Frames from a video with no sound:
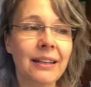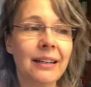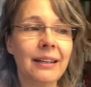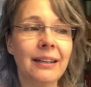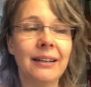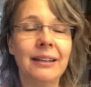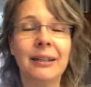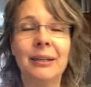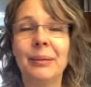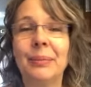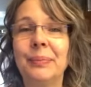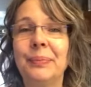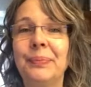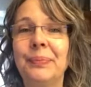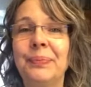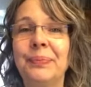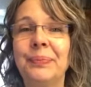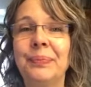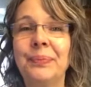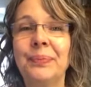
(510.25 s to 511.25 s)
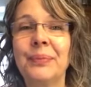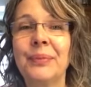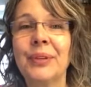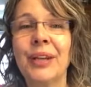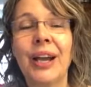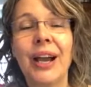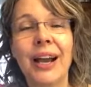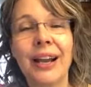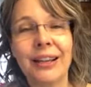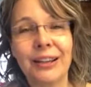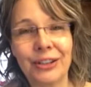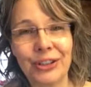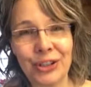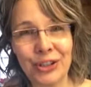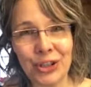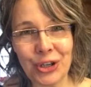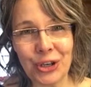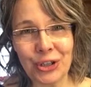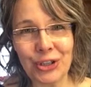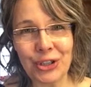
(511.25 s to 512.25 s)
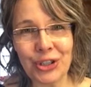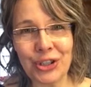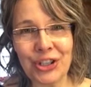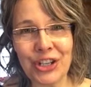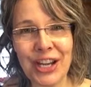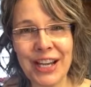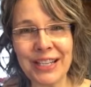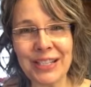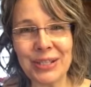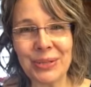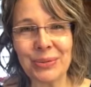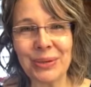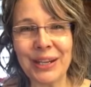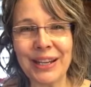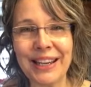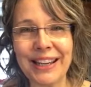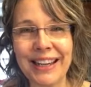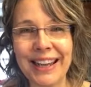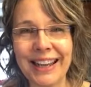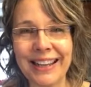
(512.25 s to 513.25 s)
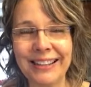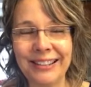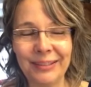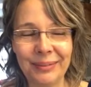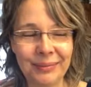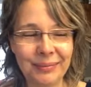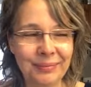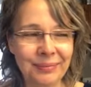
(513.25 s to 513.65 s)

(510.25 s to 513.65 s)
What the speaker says: I'm gonna talk to you next week again.